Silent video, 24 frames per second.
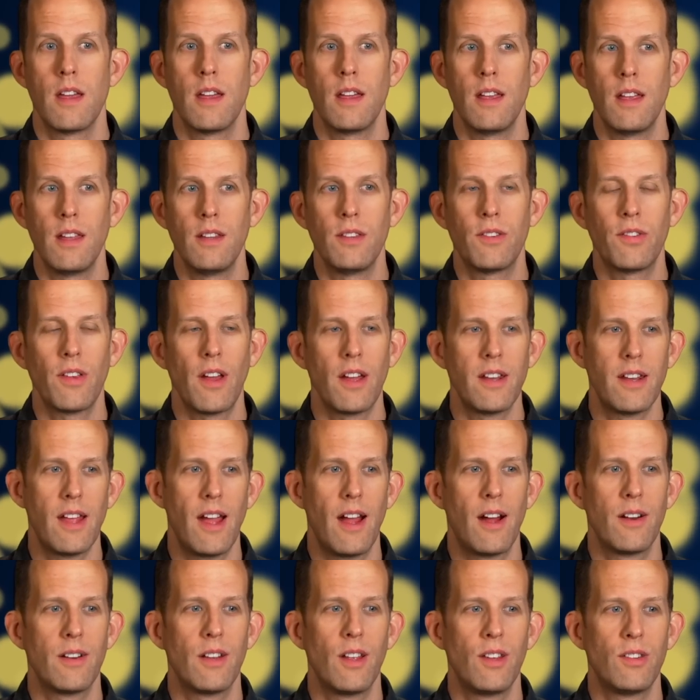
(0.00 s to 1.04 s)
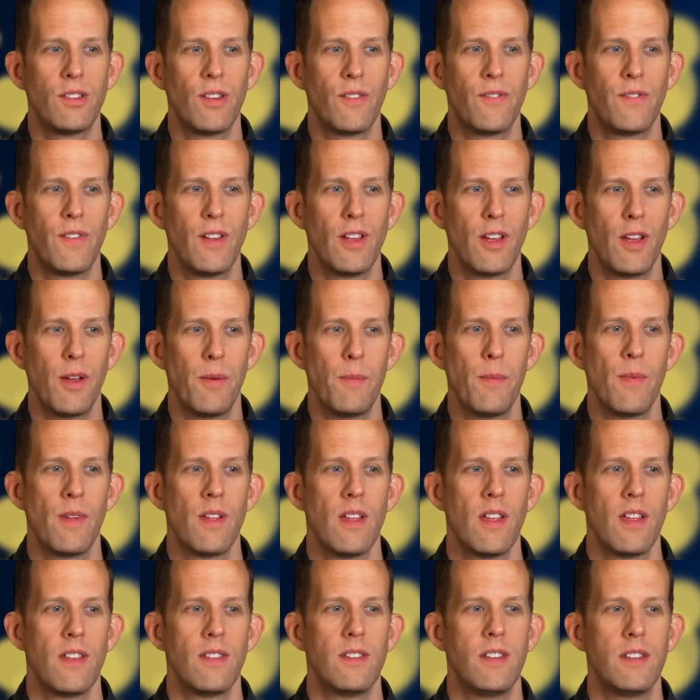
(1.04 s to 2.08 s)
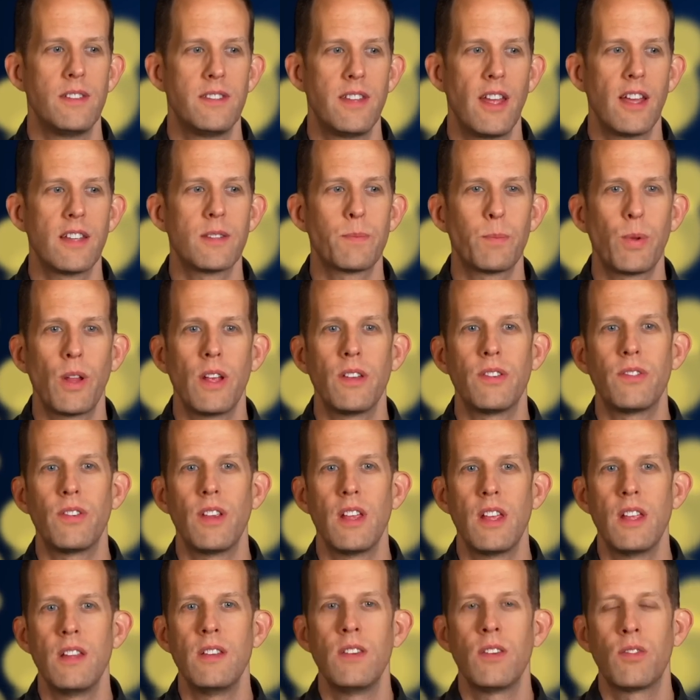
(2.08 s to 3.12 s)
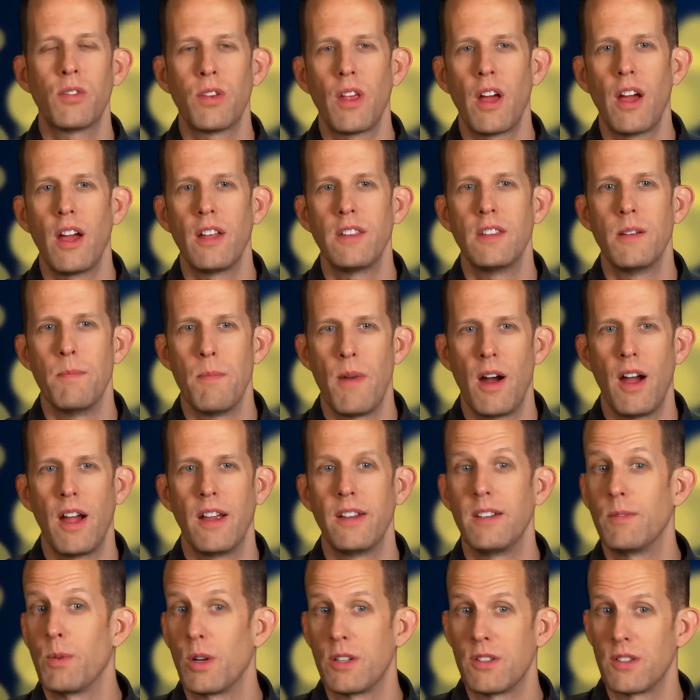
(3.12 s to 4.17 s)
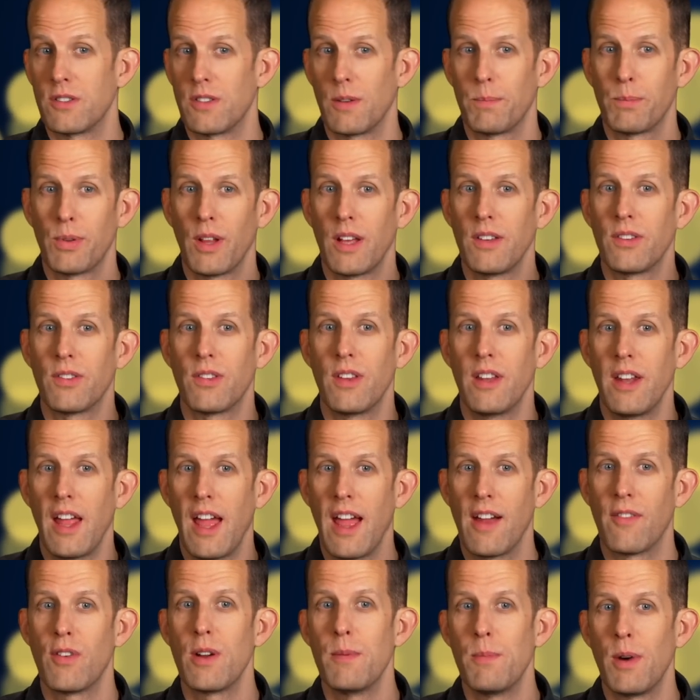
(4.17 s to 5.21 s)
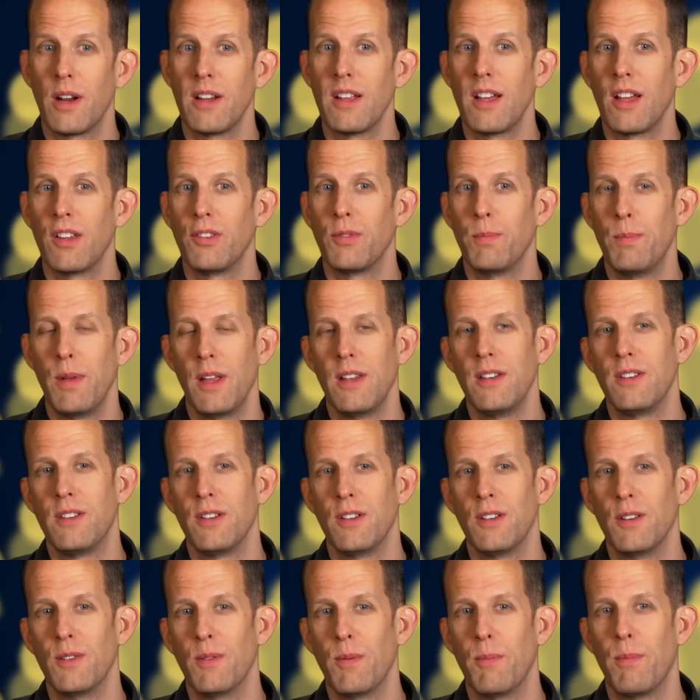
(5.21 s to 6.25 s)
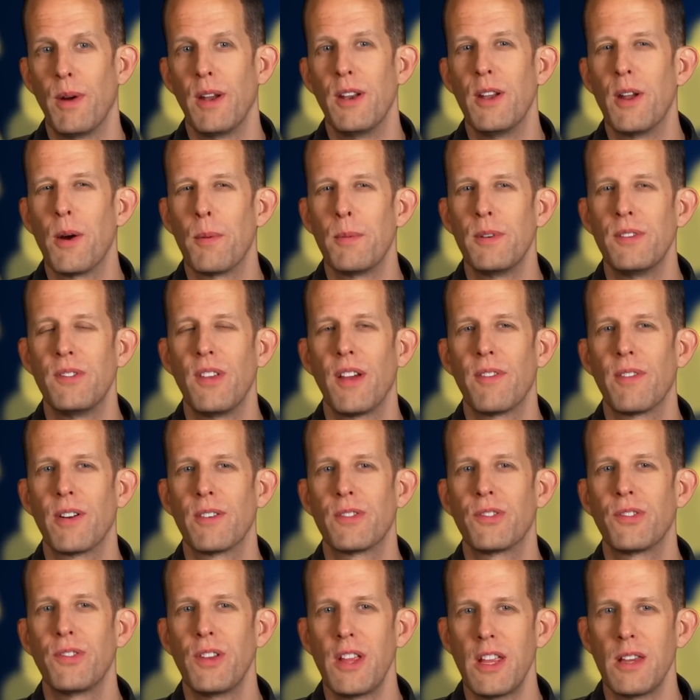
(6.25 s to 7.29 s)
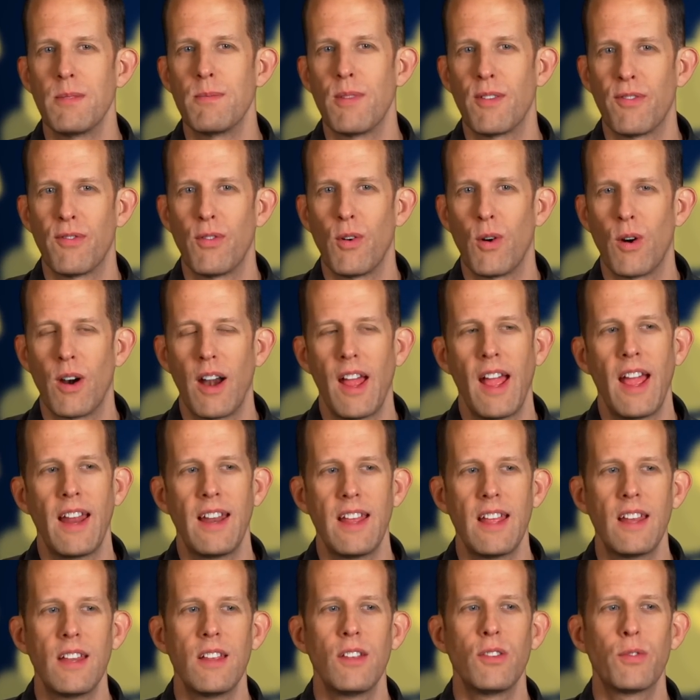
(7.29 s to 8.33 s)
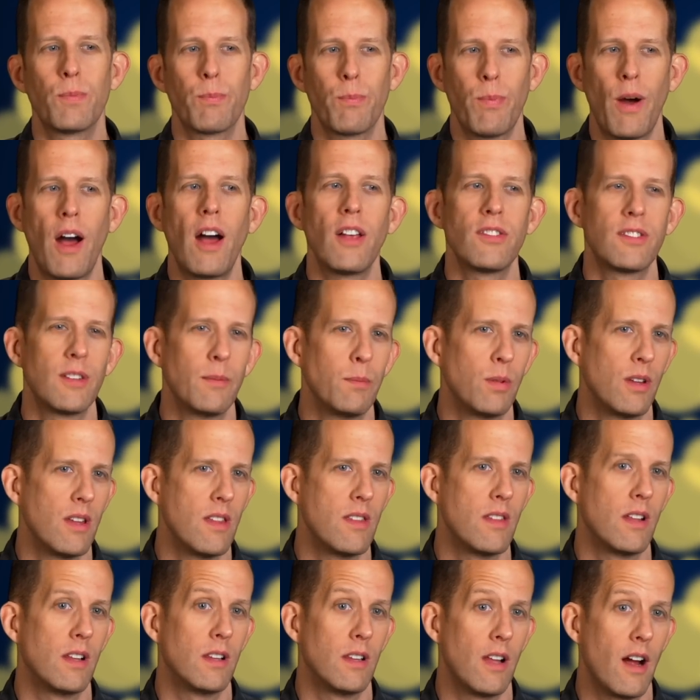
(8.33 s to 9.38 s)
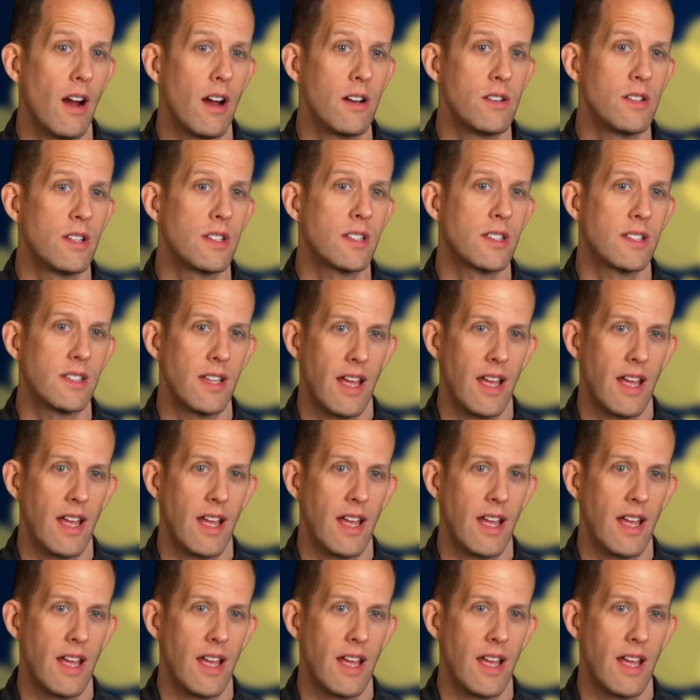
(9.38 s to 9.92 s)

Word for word: Inside Out is a film that takes place inside the mind, which is a place that everybody has been to, but nobody's ever seen before. And it is possibly the largest